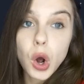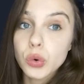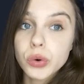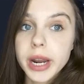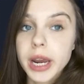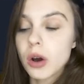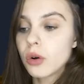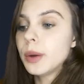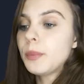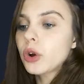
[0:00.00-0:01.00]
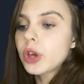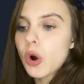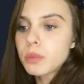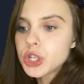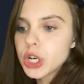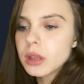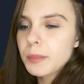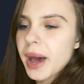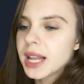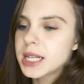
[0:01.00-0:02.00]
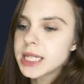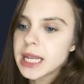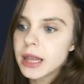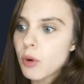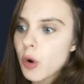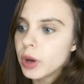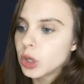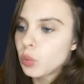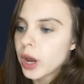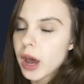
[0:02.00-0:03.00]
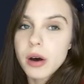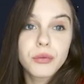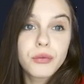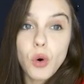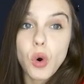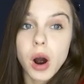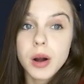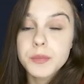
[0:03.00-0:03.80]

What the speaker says: already on the Pocket Option. The balance at the moment we have $400.